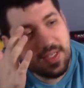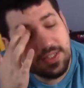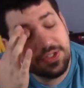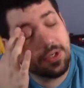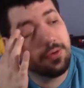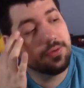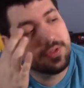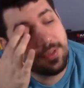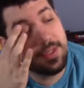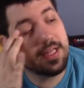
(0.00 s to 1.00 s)
So
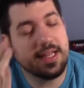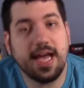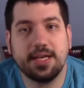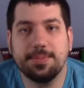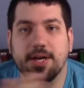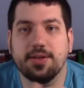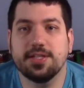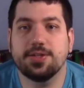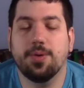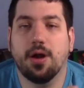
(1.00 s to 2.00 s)
something that I compare this
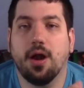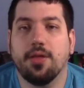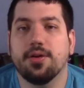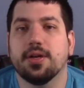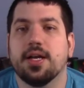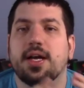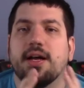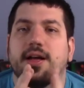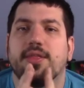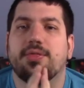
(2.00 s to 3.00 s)
to are other
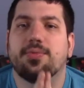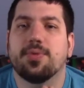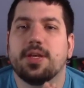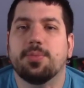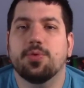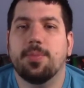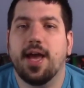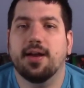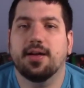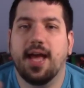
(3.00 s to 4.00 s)
3 blue
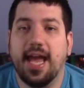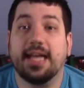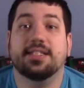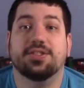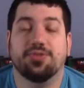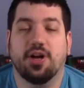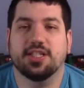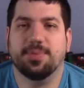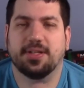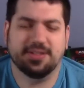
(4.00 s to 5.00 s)
mana X draw
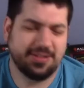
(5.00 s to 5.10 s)
spells.